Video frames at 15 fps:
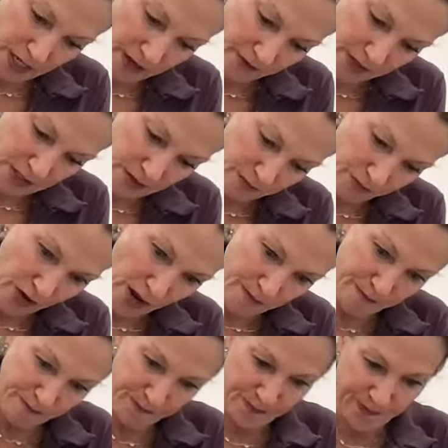been having some
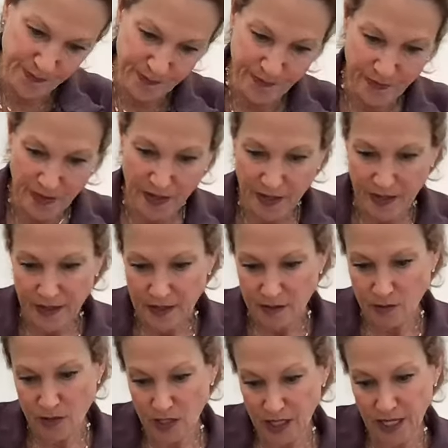fun.
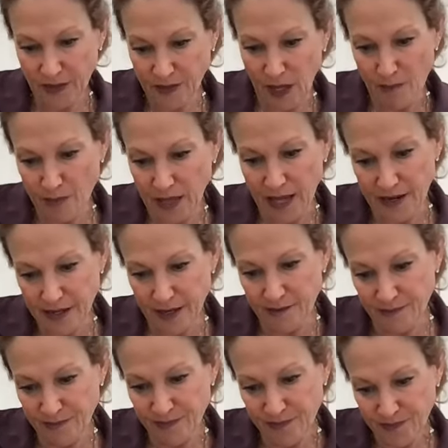So you're going to get that
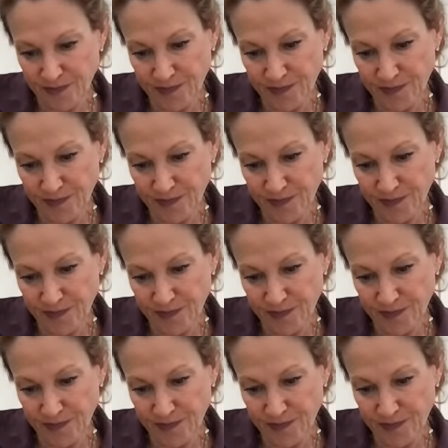blended.